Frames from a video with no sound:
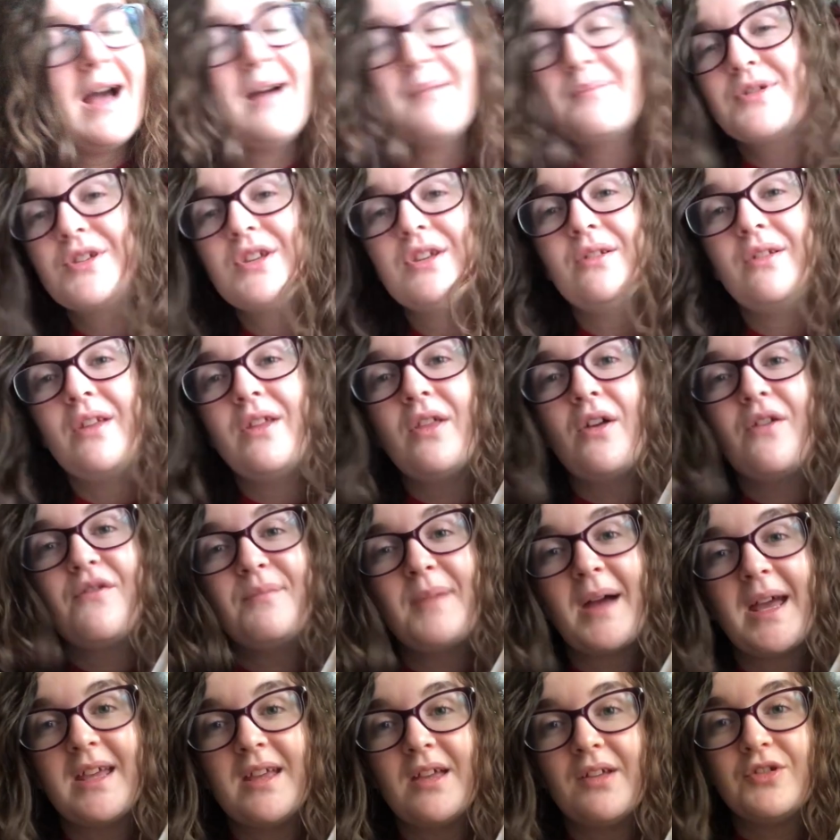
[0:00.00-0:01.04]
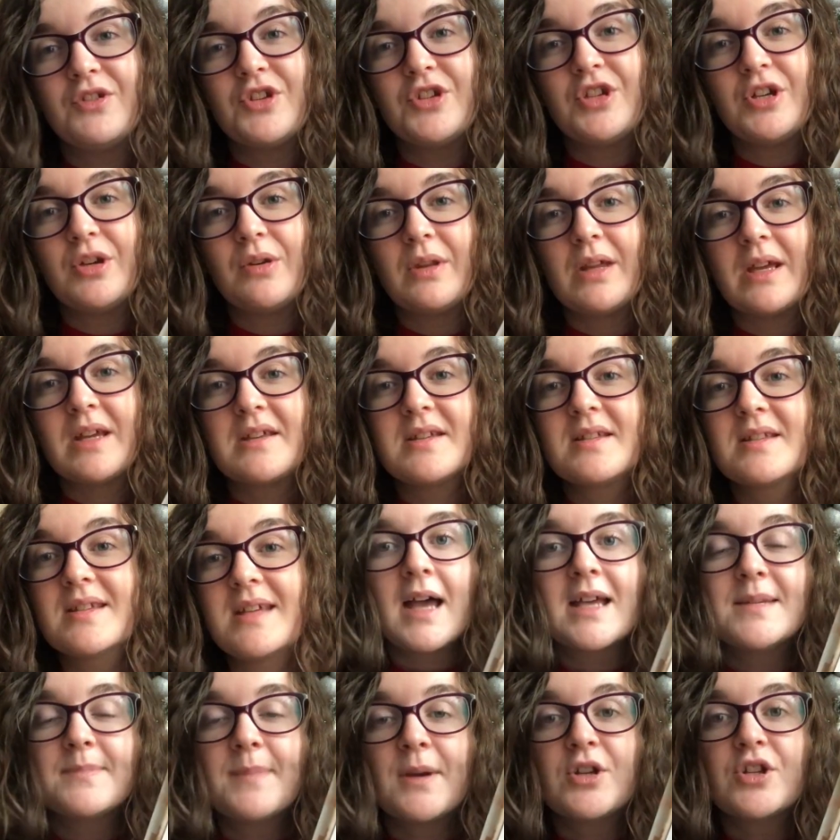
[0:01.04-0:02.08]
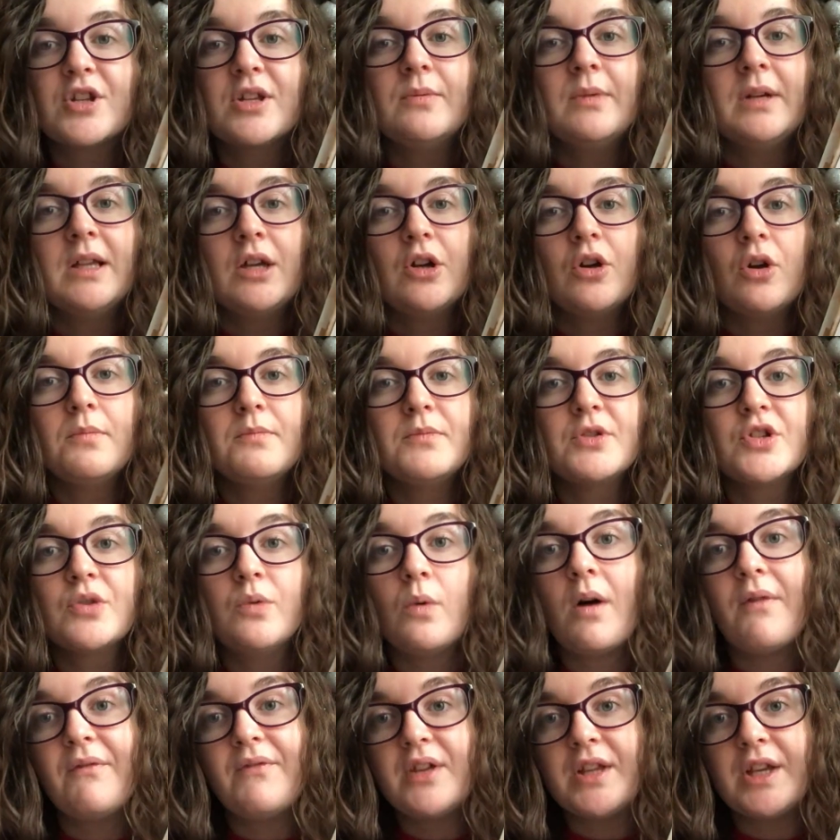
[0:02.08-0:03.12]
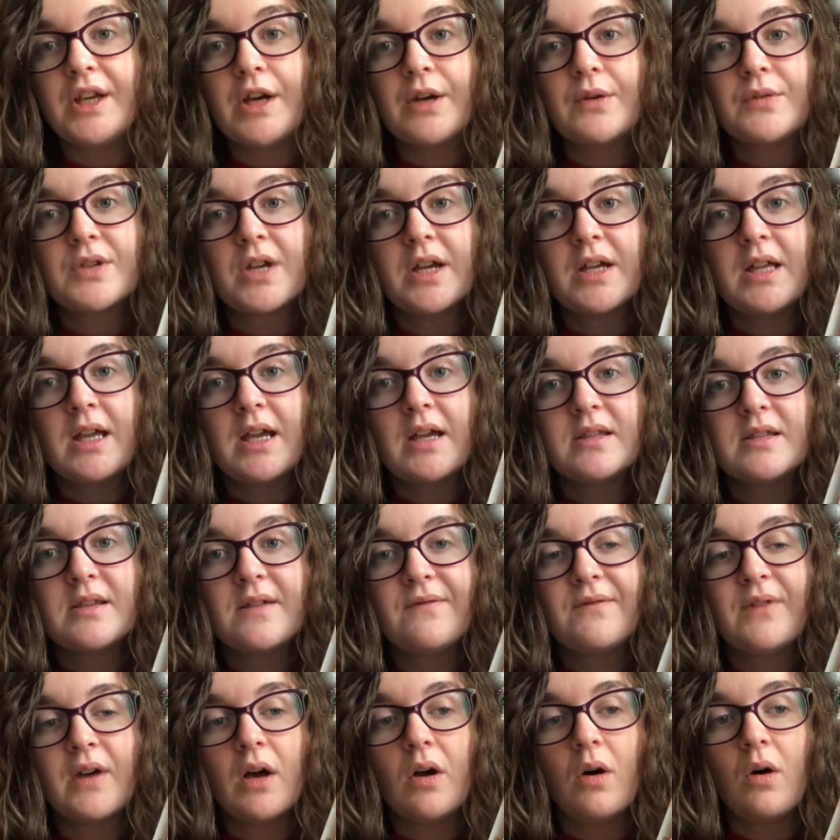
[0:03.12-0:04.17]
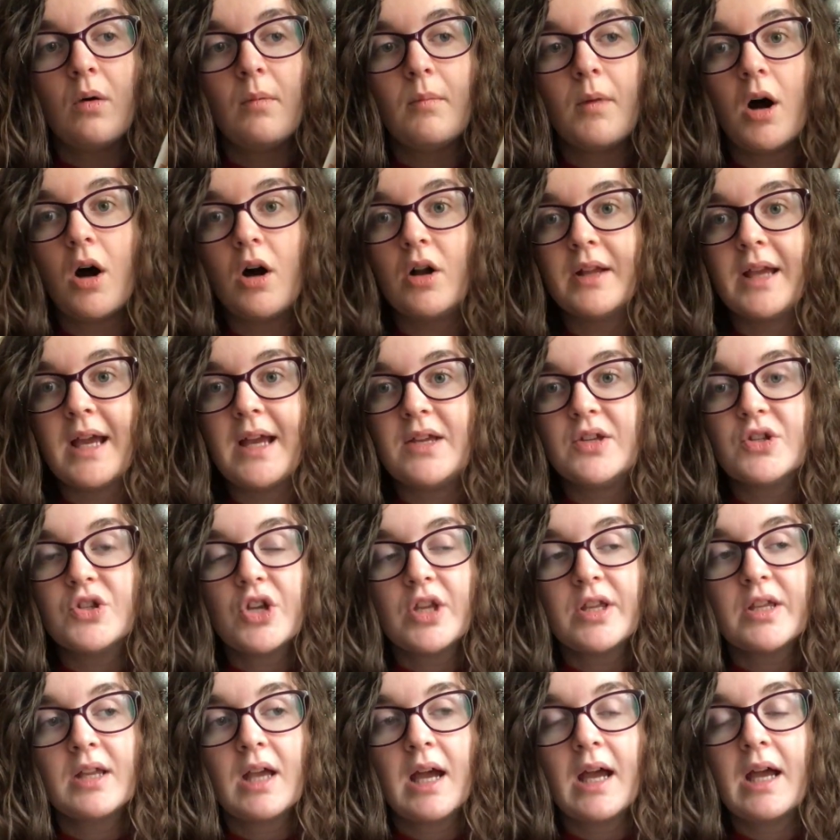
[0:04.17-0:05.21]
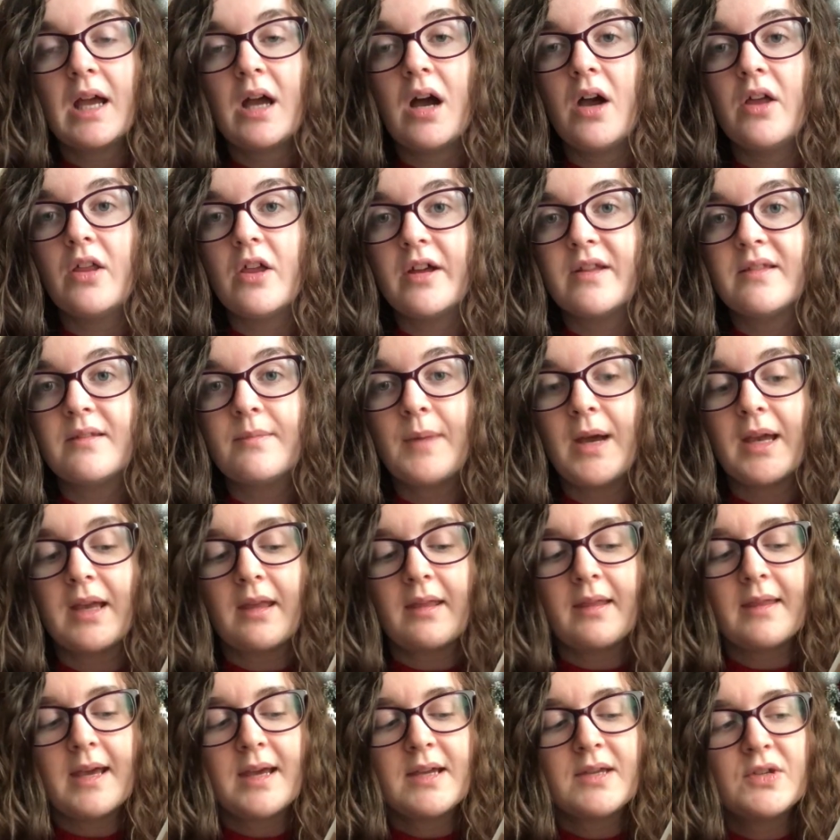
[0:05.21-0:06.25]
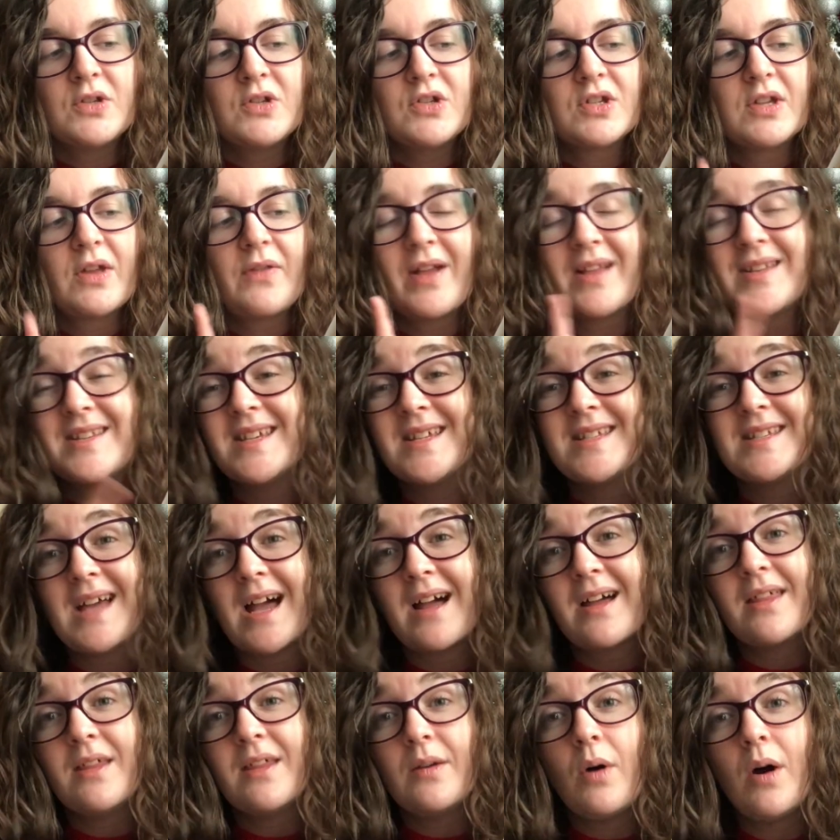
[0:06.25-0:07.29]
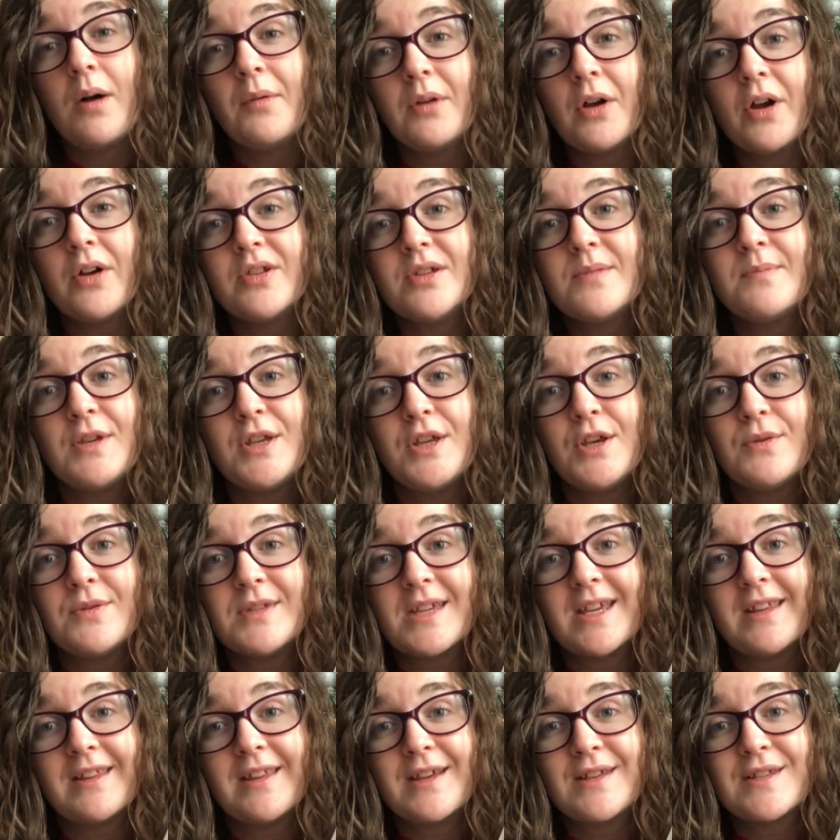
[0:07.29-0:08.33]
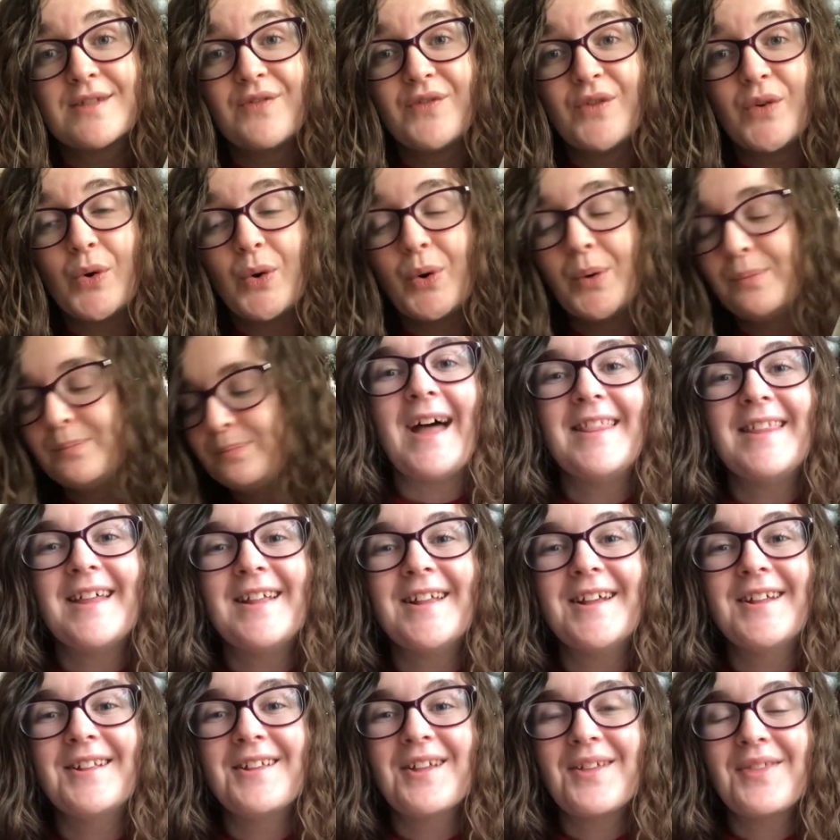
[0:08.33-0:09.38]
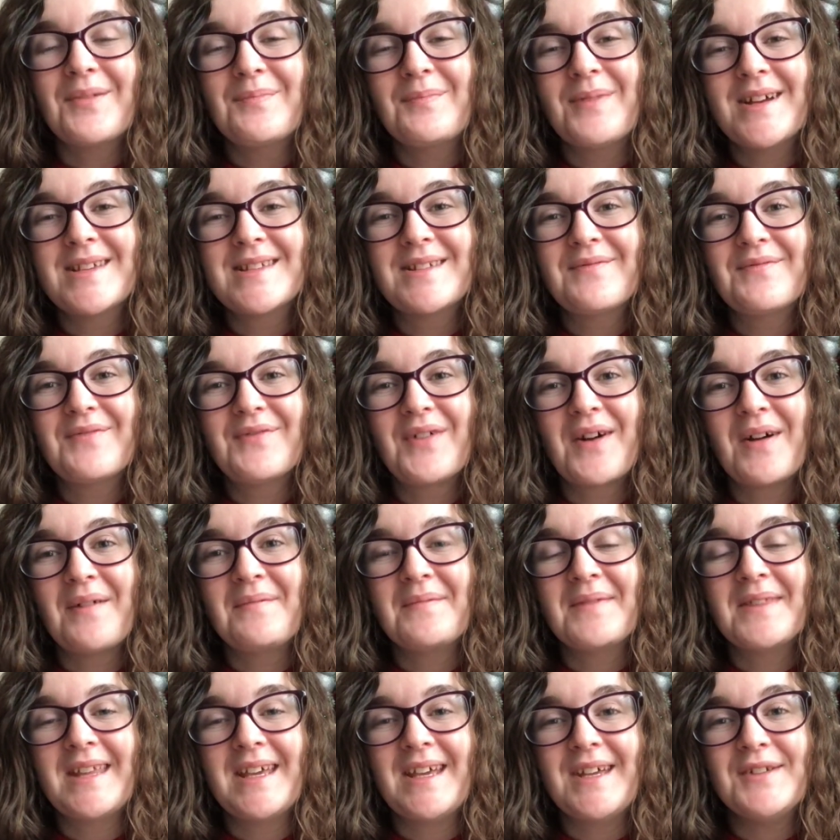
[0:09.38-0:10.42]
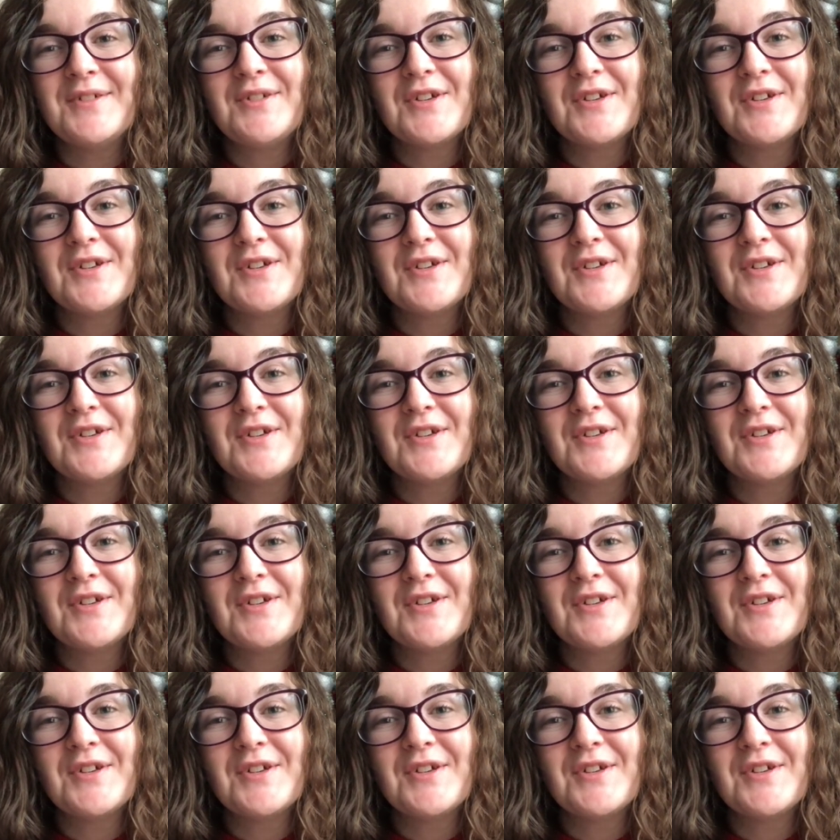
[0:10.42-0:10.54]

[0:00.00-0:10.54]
absolutely love making to-do lists, especially when it comes to what videos I need to film on a Sunday. I like to make a list, so that's exactly what I'm going to be using this for. And then another present from the